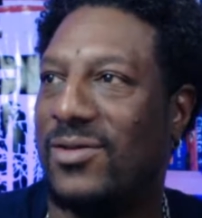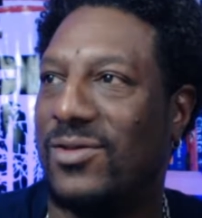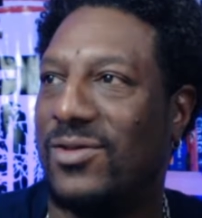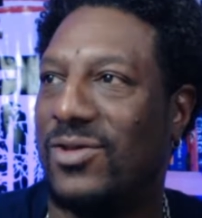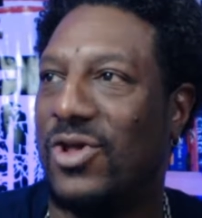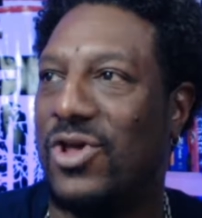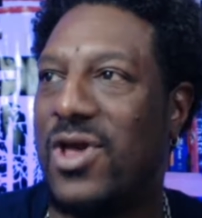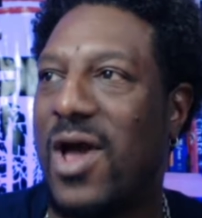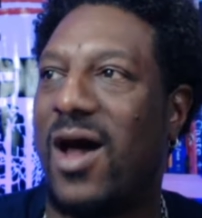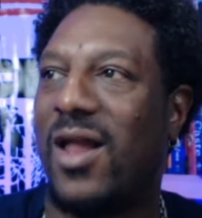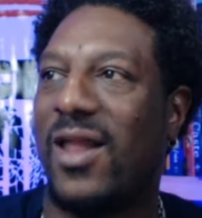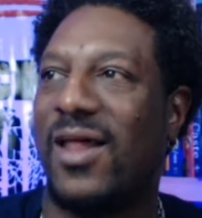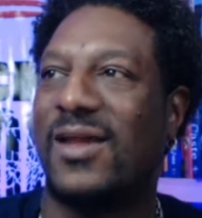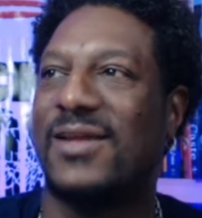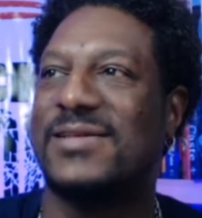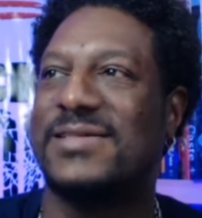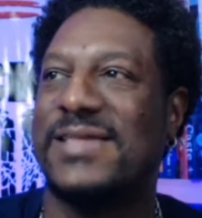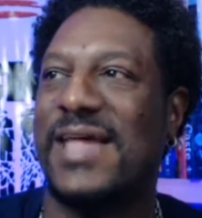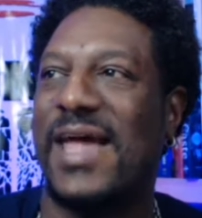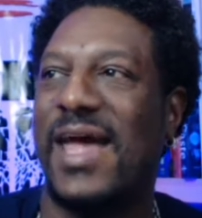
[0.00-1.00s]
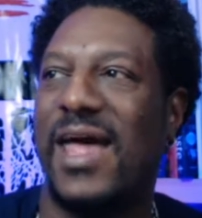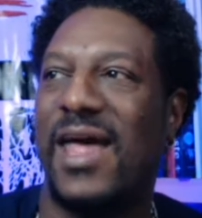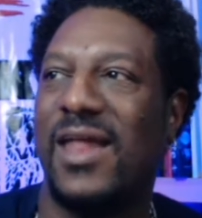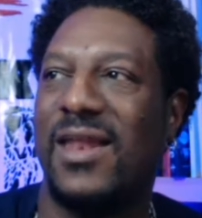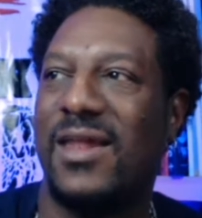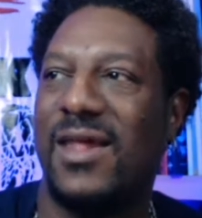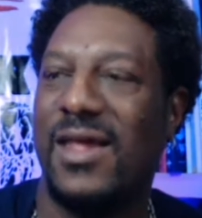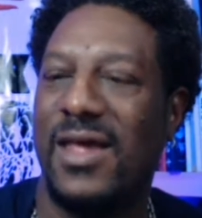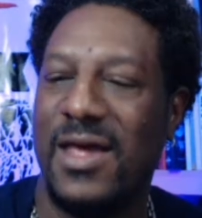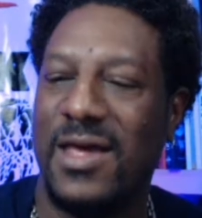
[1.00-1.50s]
Do y'all understand
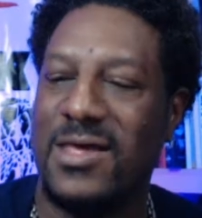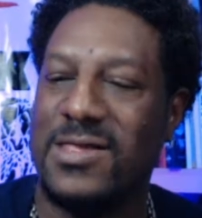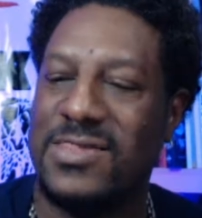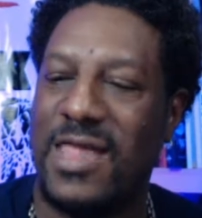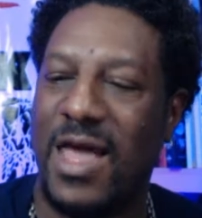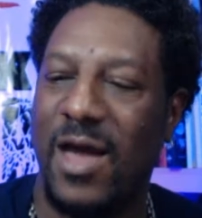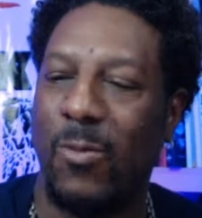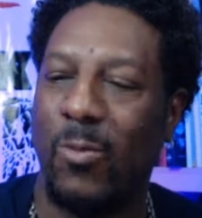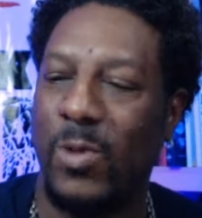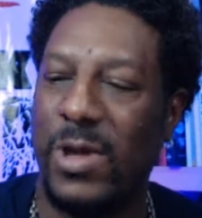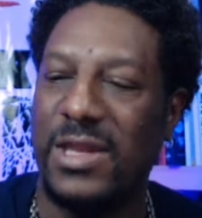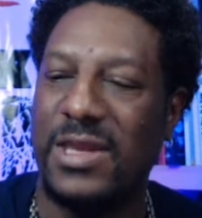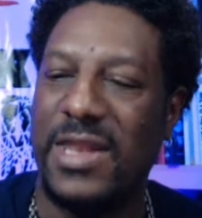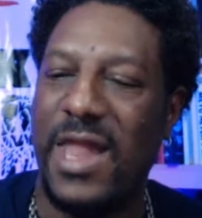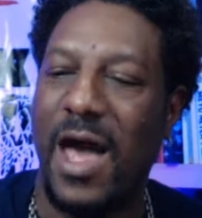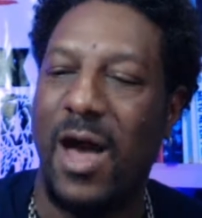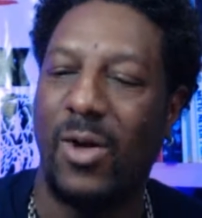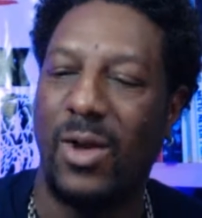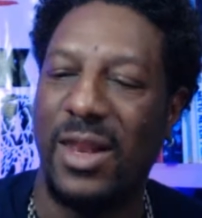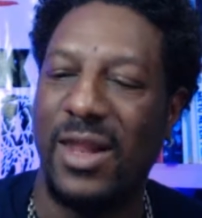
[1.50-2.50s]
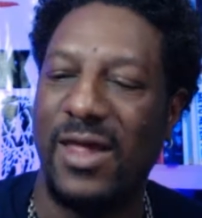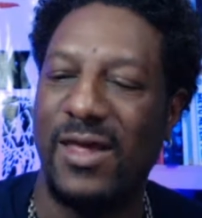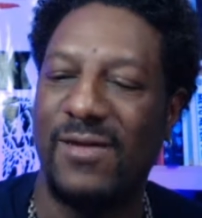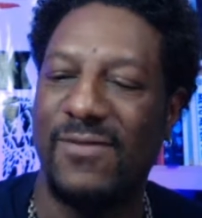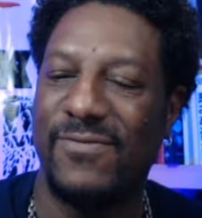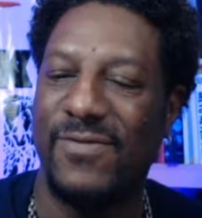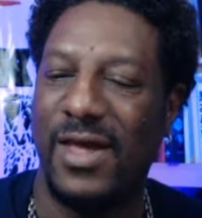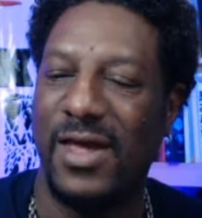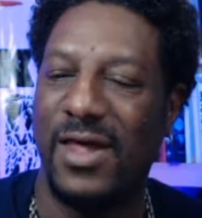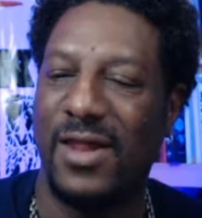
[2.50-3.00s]
that we now
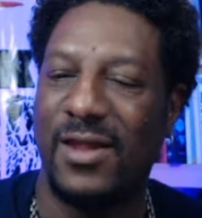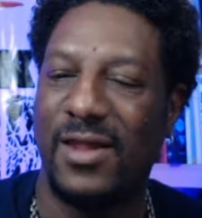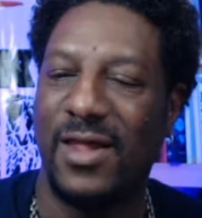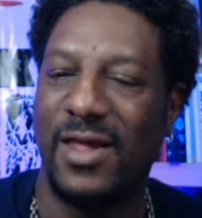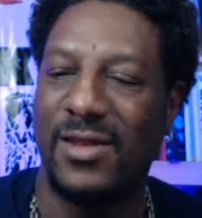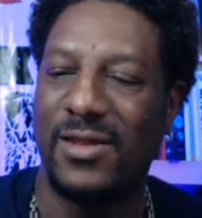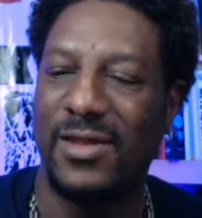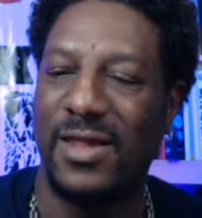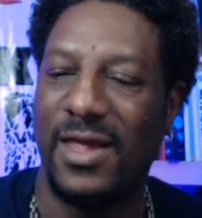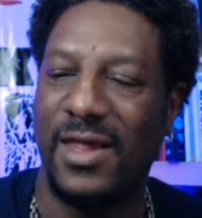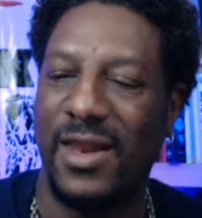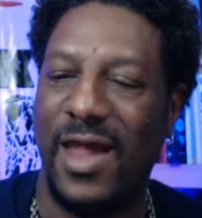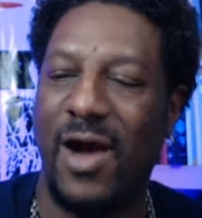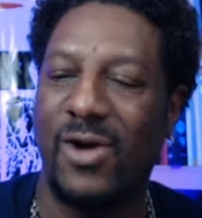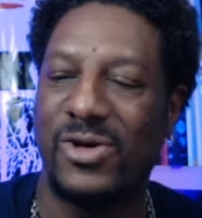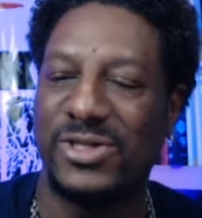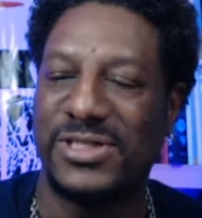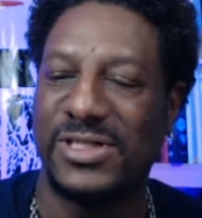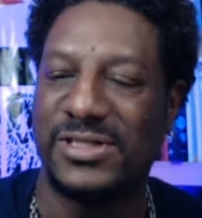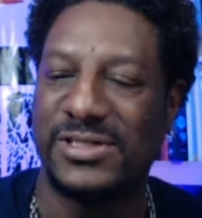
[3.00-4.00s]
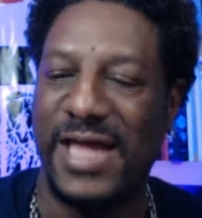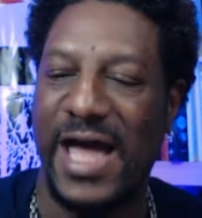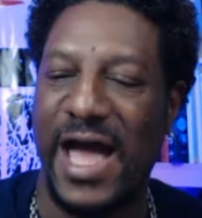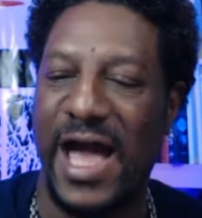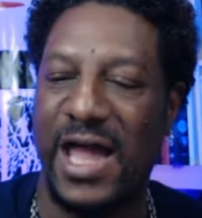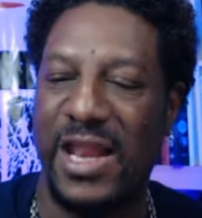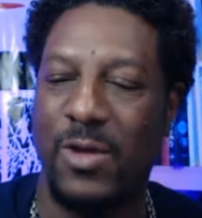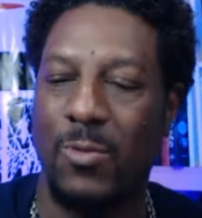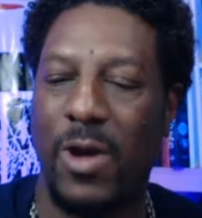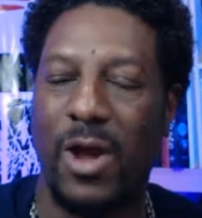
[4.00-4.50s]
live in our
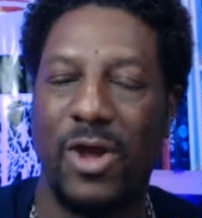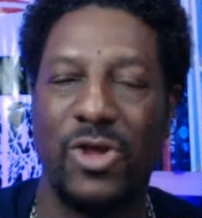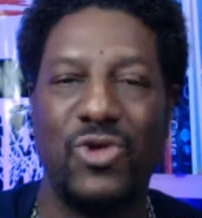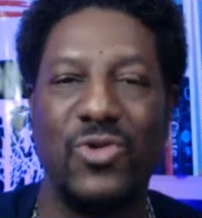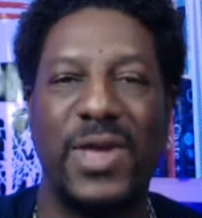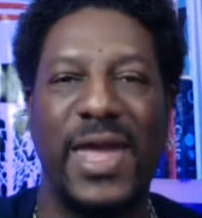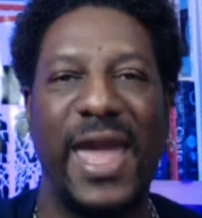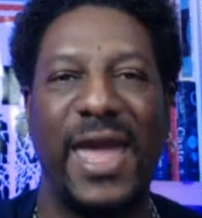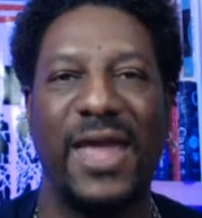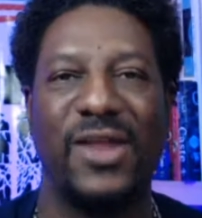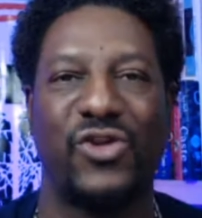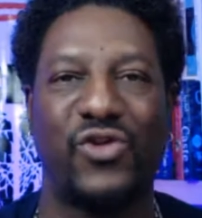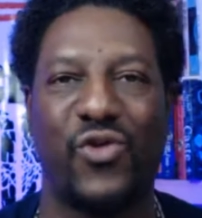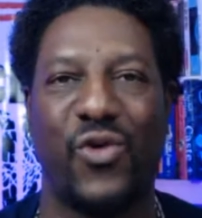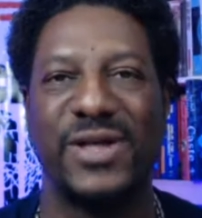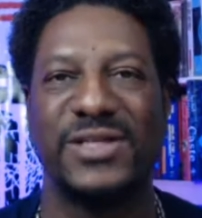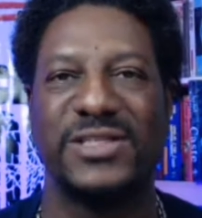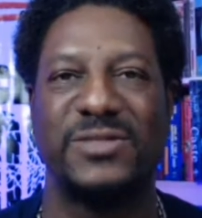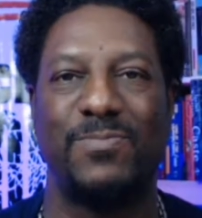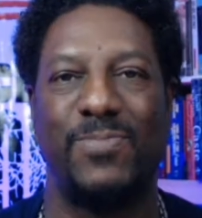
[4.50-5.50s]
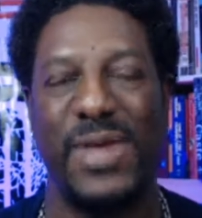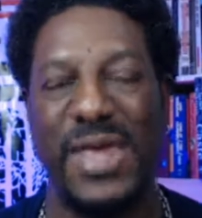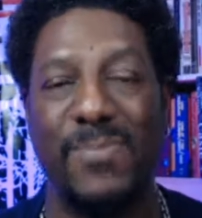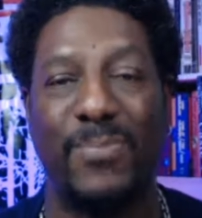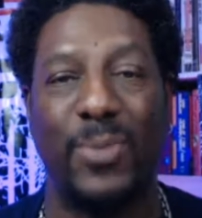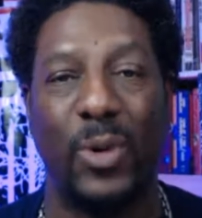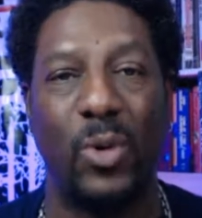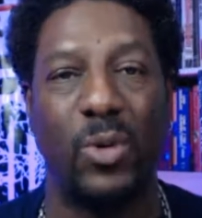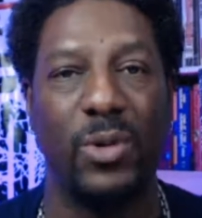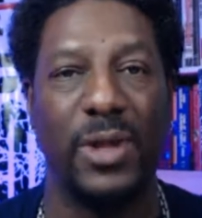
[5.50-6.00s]
society where you can't trust
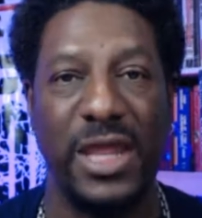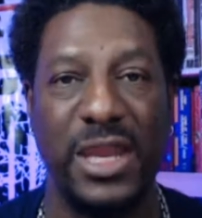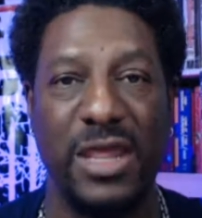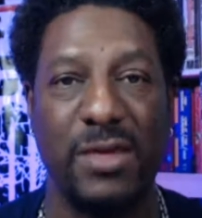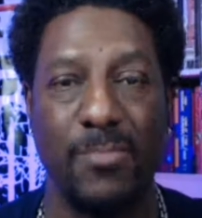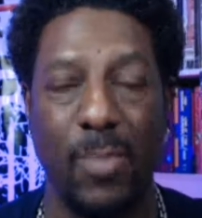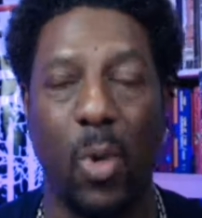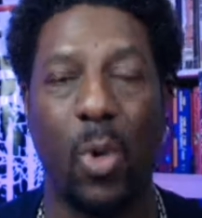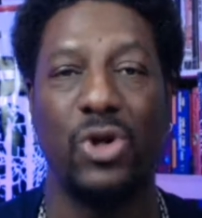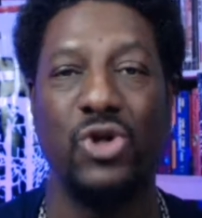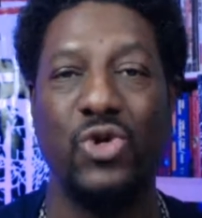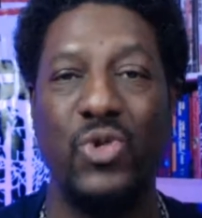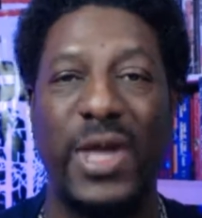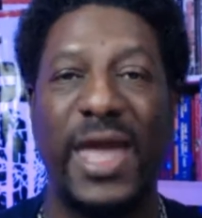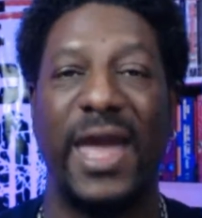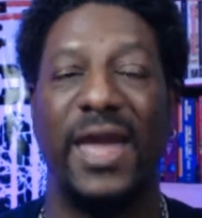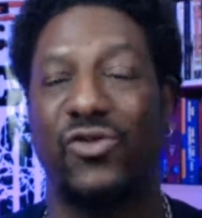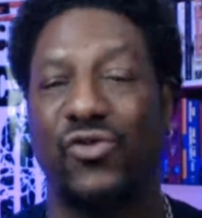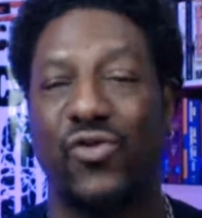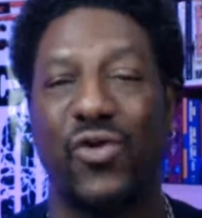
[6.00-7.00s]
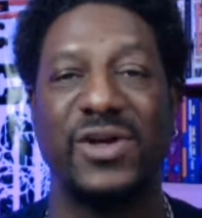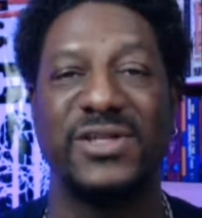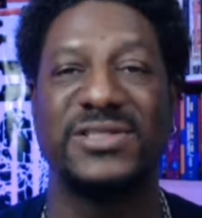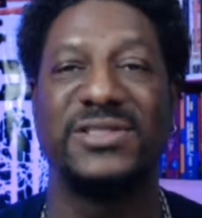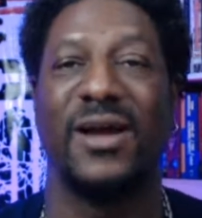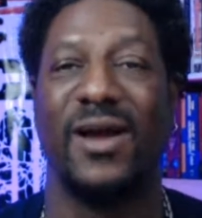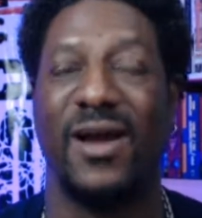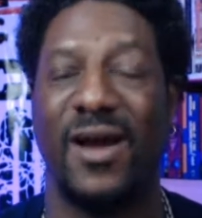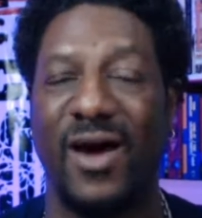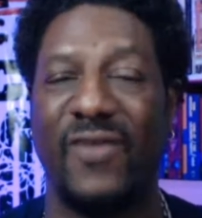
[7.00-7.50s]
people anymore? You can't trust the
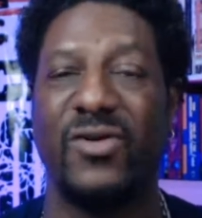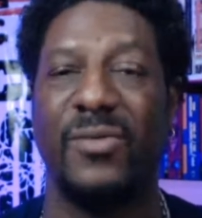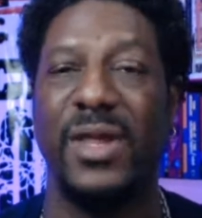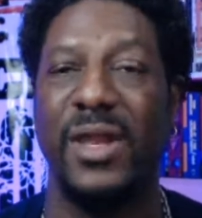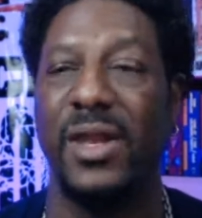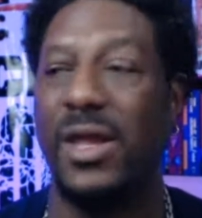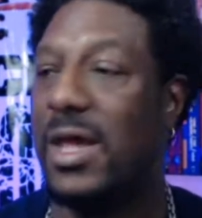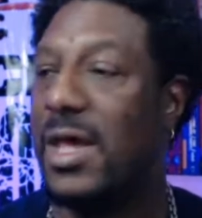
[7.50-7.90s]
government.